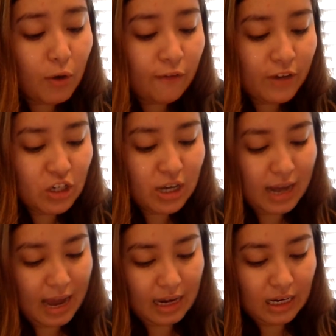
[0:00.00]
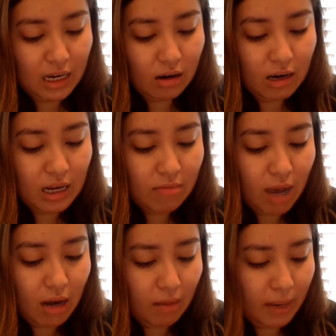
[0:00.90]
There were fish at hand here, and
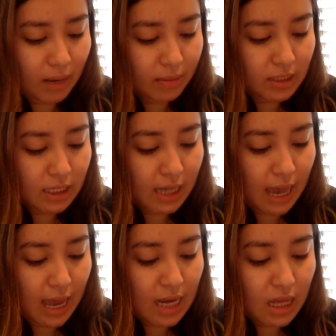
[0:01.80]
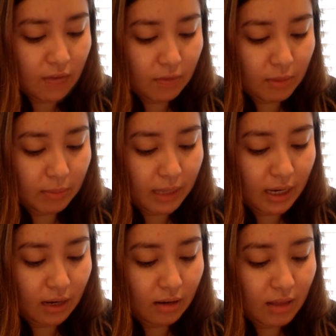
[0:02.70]
he might not be able to get anything from the
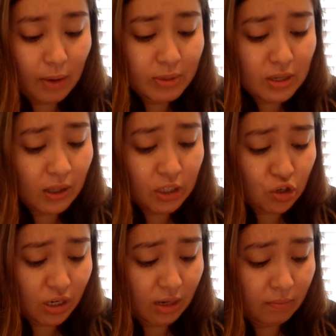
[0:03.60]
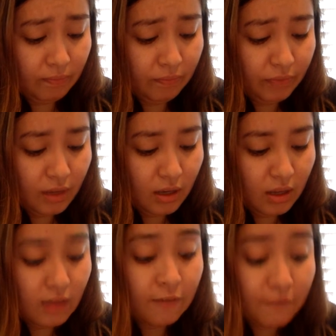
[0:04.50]
plane. That was all a dream.
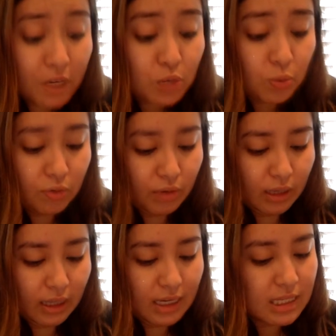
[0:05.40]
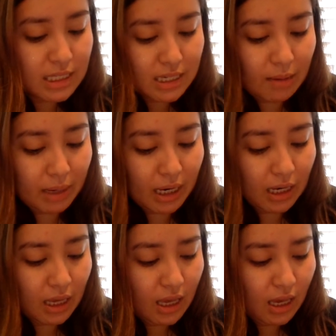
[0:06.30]
The fish were real, and his
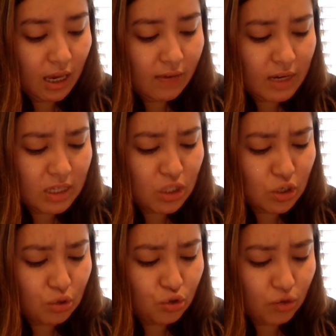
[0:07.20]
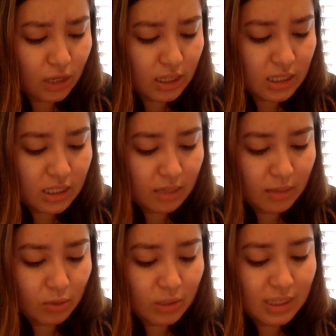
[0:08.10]
stomach, even his new shrunken
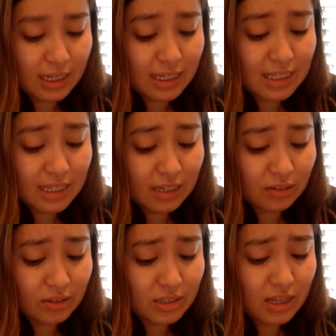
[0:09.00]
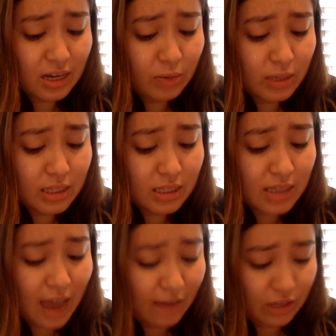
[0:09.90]
stomach, was sending signals that it
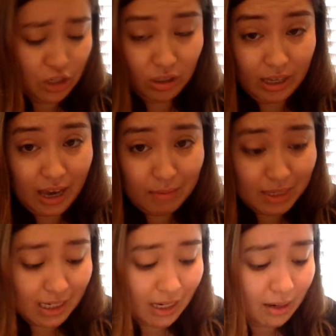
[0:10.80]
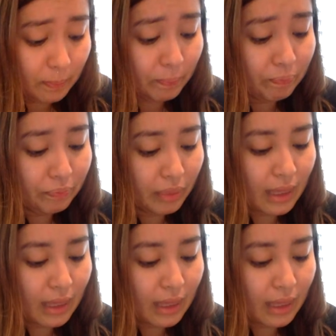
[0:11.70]
was savagely empty.